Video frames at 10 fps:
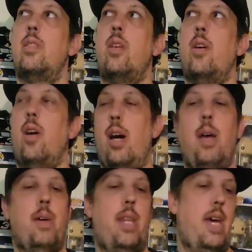So
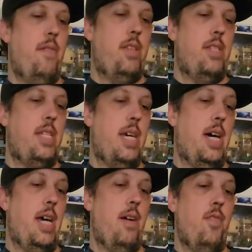I'm going to have to see.
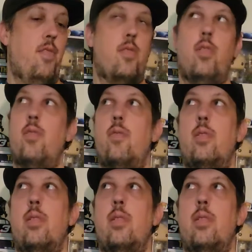I have no clue.